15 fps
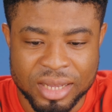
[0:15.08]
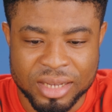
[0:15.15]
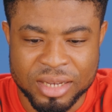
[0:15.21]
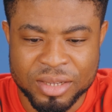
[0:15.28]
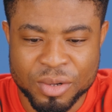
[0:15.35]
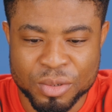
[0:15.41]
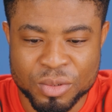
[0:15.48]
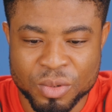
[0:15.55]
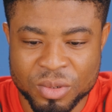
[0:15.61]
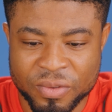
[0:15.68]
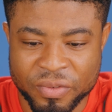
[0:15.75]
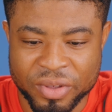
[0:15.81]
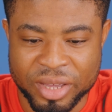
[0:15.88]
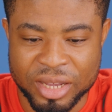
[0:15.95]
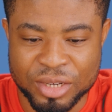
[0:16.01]
click on
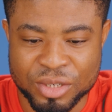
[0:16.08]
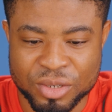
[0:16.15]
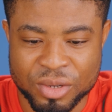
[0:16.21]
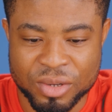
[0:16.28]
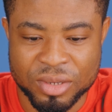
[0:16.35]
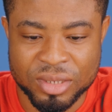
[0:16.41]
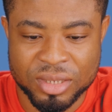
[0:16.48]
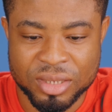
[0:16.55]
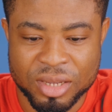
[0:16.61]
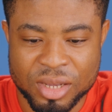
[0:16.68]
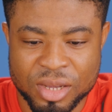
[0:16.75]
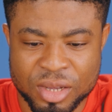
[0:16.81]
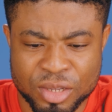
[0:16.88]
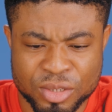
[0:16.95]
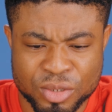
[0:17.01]
notifications,
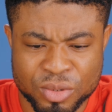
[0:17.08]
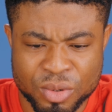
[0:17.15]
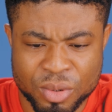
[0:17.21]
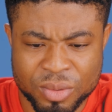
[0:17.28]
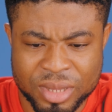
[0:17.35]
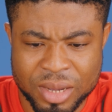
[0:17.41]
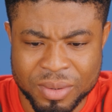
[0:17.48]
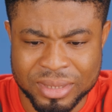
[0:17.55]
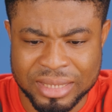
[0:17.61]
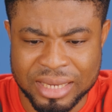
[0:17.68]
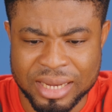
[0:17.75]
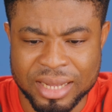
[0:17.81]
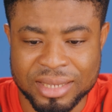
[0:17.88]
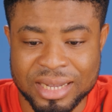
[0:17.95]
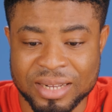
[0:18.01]
scroll down and
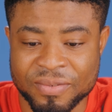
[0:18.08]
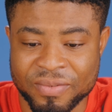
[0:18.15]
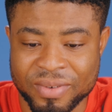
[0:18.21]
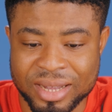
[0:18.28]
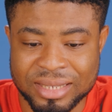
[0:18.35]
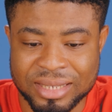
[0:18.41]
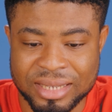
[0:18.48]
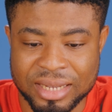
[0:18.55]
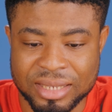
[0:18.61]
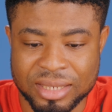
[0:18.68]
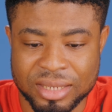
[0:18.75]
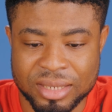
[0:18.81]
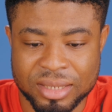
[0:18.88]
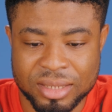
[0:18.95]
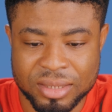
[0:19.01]
select advanced
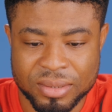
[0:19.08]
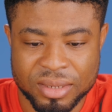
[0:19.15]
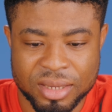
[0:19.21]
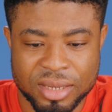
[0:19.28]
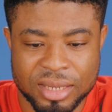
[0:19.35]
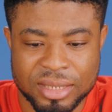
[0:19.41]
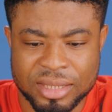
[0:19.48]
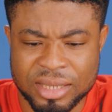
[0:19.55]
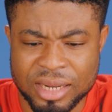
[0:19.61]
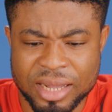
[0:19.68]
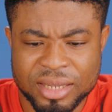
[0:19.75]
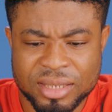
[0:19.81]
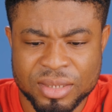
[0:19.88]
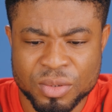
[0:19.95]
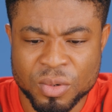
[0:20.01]
settings,
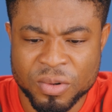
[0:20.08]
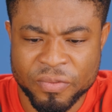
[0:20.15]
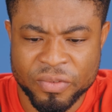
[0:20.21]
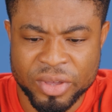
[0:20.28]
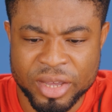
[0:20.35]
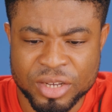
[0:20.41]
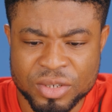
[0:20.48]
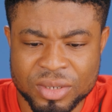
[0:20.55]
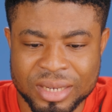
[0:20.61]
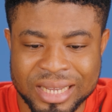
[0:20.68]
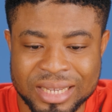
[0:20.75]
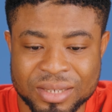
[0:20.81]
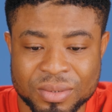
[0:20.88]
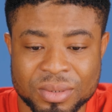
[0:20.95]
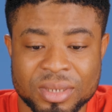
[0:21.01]
select notification
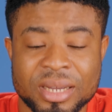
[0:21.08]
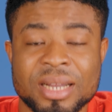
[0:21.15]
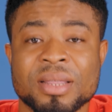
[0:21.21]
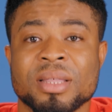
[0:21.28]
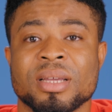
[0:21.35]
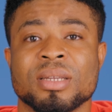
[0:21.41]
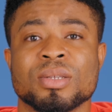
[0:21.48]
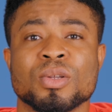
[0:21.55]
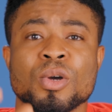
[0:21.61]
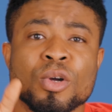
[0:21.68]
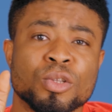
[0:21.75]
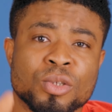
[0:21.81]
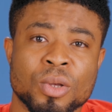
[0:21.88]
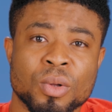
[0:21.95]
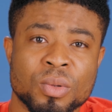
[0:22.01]
history, and then
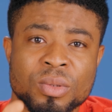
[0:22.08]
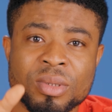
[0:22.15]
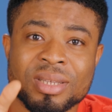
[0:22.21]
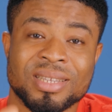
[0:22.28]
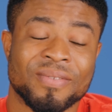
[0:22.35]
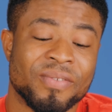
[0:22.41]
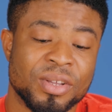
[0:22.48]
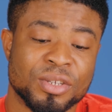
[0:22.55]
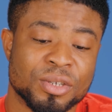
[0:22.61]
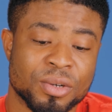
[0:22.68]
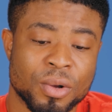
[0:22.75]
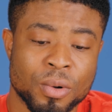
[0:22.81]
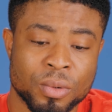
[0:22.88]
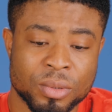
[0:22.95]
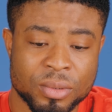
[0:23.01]
toggle this feature
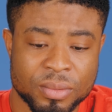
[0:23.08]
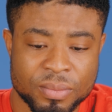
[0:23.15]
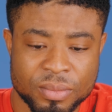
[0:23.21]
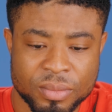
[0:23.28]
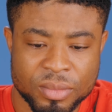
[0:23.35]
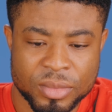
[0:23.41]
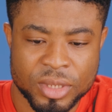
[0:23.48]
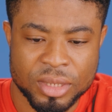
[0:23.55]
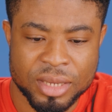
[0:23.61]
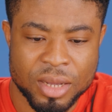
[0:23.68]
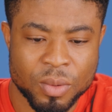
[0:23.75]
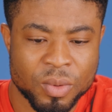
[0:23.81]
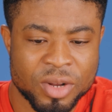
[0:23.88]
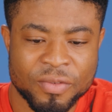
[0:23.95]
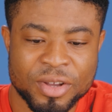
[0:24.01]
on.
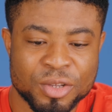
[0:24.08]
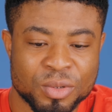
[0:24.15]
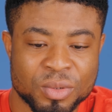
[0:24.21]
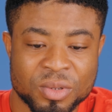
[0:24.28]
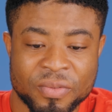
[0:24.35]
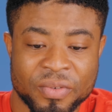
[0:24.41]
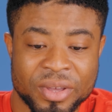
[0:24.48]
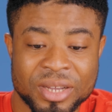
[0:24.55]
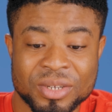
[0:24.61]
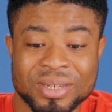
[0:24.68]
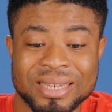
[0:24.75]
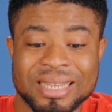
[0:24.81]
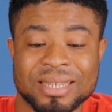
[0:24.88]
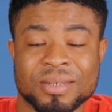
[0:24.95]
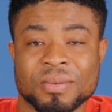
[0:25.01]
Now, whenever your notification
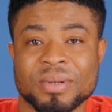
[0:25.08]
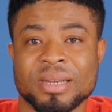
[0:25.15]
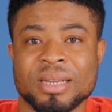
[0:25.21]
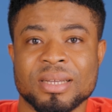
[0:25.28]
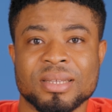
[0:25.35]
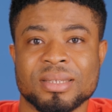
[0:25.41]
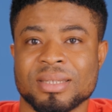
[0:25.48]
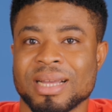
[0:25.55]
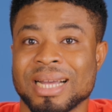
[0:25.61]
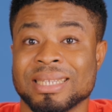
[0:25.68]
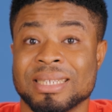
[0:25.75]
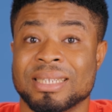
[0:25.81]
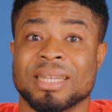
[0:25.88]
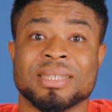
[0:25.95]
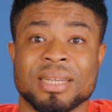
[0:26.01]
history is
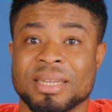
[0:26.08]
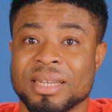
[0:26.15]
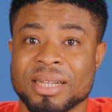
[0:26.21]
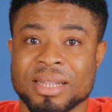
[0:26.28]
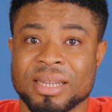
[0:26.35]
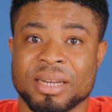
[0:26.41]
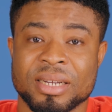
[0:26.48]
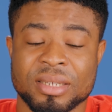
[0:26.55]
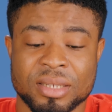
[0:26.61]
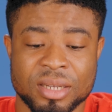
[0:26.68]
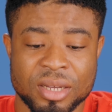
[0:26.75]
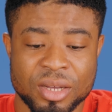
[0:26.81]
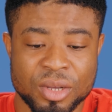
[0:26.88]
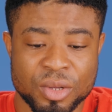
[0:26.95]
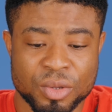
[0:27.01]
accidentally cleared,
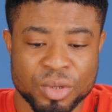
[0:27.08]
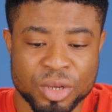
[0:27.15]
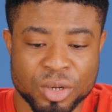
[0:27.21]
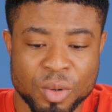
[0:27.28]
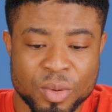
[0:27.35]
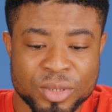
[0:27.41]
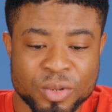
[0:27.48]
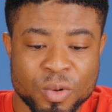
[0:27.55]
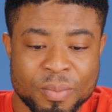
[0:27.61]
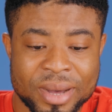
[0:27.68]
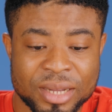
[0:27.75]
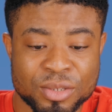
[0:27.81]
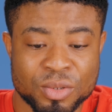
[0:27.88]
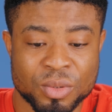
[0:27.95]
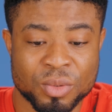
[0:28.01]
you can always go
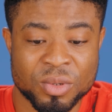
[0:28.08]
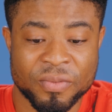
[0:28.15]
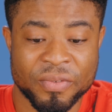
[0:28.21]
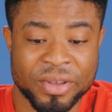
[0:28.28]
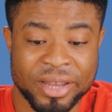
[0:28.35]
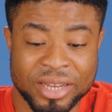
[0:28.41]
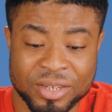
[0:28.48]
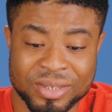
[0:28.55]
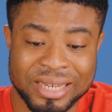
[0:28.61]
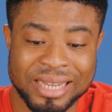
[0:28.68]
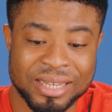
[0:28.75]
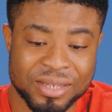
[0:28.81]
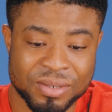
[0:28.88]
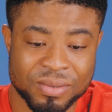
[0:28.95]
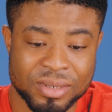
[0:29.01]
back to your notification
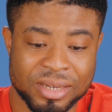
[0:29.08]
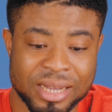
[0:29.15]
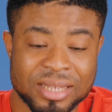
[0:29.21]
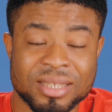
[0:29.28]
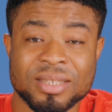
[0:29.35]
history and